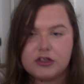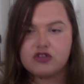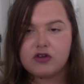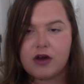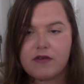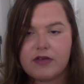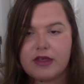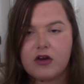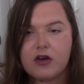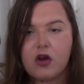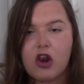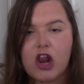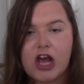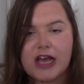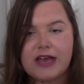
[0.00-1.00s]
driver. They're
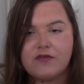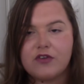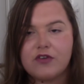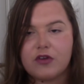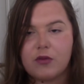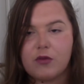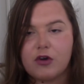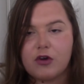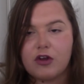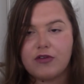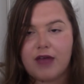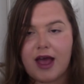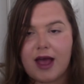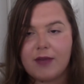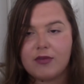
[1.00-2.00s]
not looking for someone who's
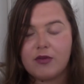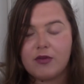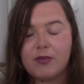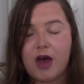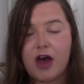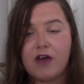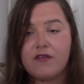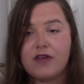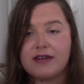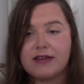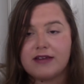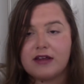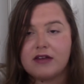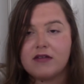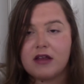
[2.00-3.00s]
absolutely perfect
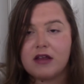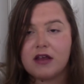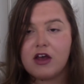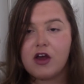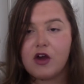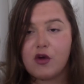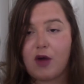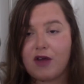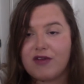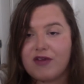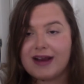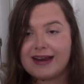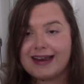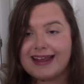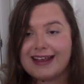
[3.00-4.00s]
and, quite
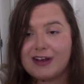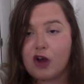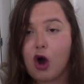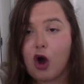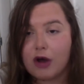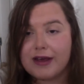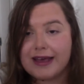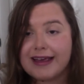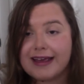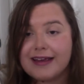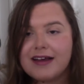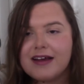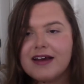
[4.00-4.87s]
frankly, cocky.